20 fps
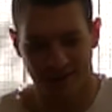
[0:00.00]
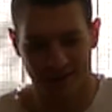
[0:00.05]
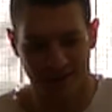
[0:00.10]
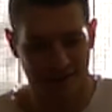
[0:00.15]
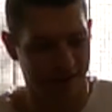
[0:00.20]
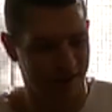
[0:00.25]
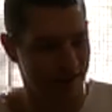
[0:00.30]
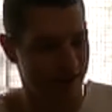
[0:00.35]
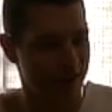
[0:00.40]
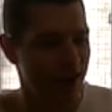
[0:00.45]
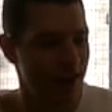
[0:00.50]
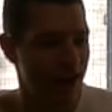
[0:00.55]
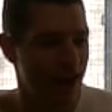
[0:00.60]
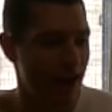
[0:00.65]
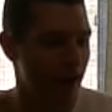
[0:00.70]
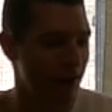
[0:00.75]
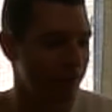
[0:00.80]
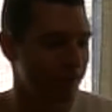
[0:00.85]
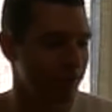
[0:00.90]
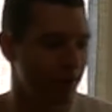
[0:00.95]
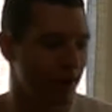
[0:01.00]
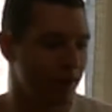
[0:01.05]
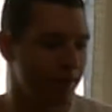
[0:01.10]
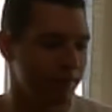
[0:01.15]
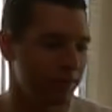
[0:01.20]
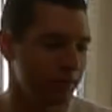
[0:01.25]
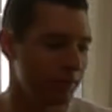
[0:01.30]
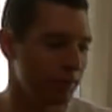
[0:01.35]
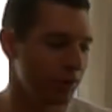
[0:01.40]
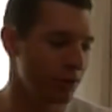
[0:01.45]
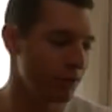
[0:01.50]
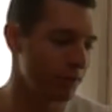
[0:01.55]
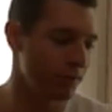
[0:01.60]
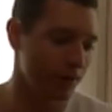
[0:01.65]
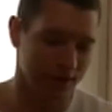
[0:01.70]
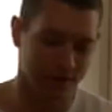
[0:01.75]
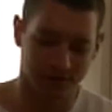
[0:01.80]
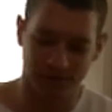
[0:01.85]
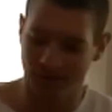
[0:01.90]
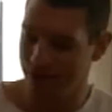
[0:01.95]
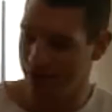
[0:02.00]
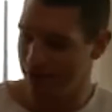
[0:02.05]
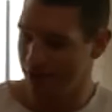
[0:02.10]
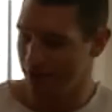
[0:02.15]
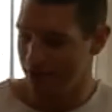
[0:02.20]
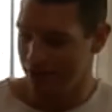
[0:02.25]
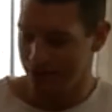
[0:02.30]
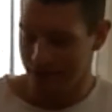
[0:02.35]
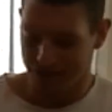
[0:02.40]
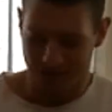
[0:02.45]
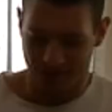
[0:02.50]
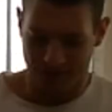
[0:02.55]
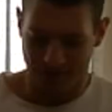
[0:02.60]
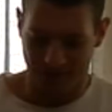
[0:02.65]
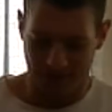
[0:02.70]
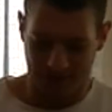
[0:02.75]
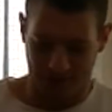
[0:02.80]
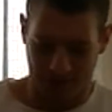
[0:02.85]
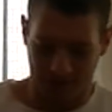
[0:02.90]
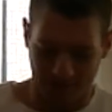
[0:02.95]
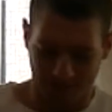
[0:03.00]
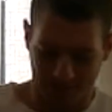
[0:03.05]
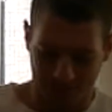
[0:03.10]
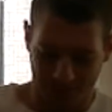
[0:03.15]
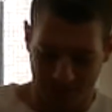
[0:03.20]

like after having the miracle berries. So,